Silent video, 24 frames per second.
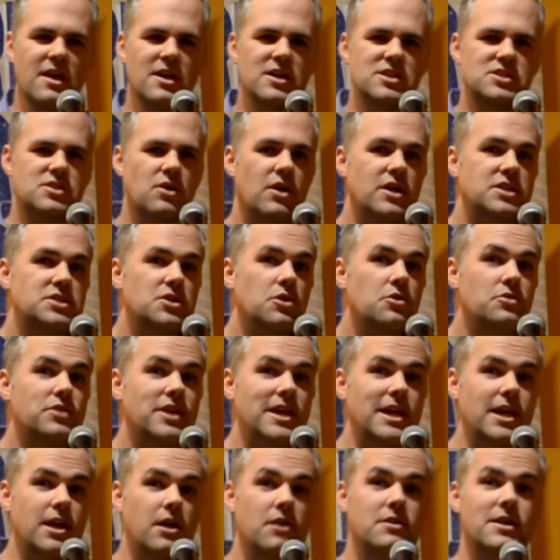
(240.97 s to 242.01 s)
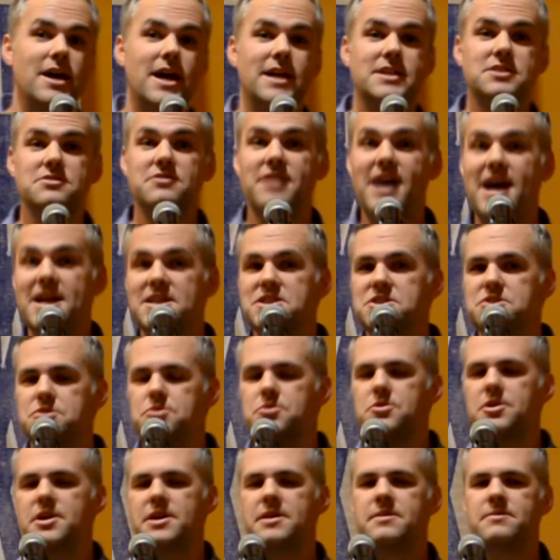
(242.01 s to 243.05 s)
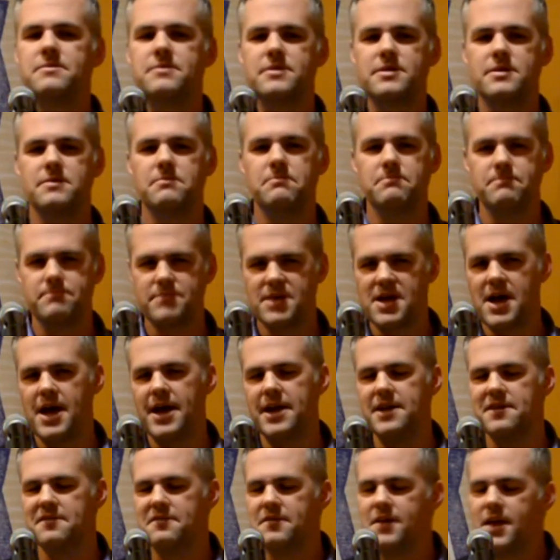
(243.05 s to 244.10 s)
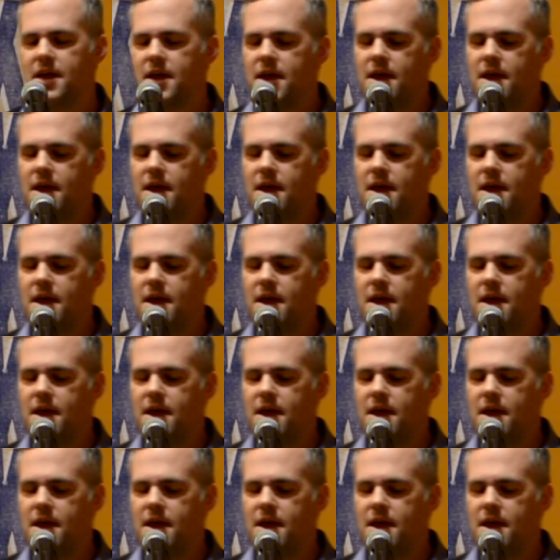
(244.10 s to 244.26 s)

So I told the ER doctor that story kind of.